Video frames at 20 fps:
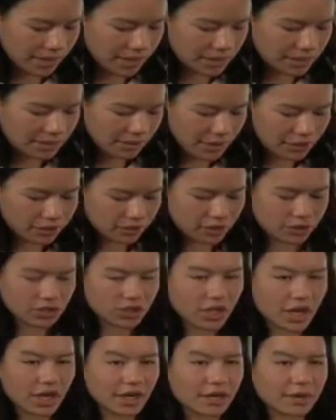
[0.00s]
especially
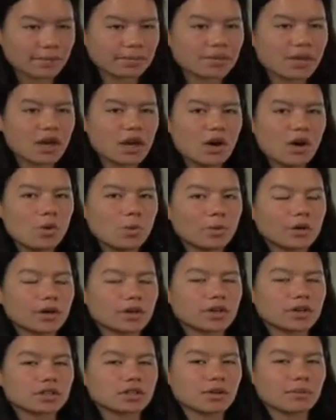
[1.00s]
China, where
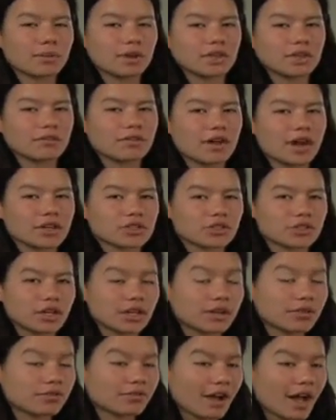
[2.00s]
goods are manufactured
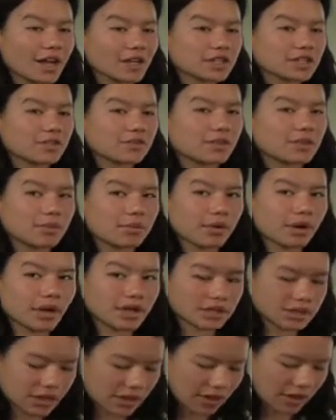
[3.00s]
at a fraction of the
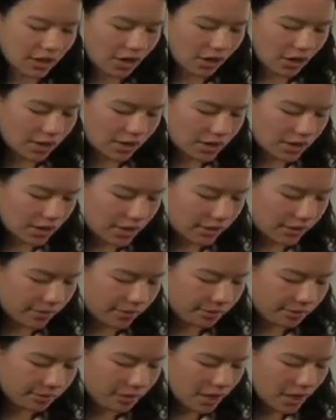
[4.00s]
price that they are here.